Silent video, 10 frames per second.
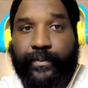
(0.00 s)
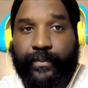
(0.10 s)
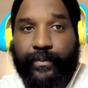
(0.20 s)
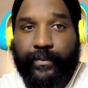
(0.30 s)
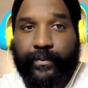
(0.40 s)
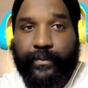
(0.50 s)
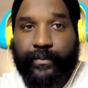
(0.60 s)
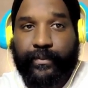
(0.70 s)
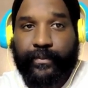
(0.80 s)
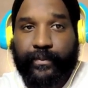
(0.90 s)

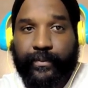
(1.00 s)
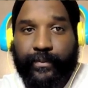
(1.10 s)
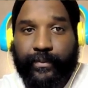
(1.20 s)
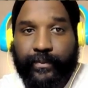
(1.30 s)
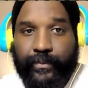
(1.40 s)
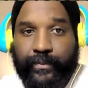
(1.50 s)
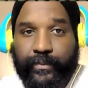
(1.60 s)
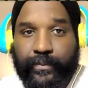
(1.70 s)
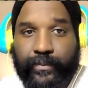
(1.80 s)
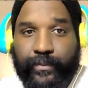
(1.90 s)

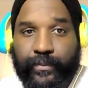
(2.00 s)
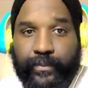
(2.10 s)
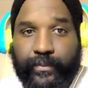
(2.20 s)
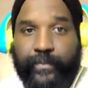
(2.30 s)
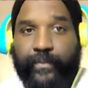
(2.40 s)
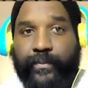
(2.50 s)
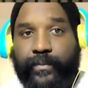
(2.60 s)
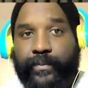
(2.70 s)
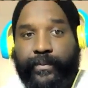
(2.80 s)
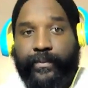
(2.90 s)

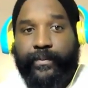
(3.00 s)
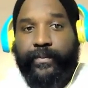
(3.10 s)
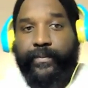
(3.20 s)
[no speech]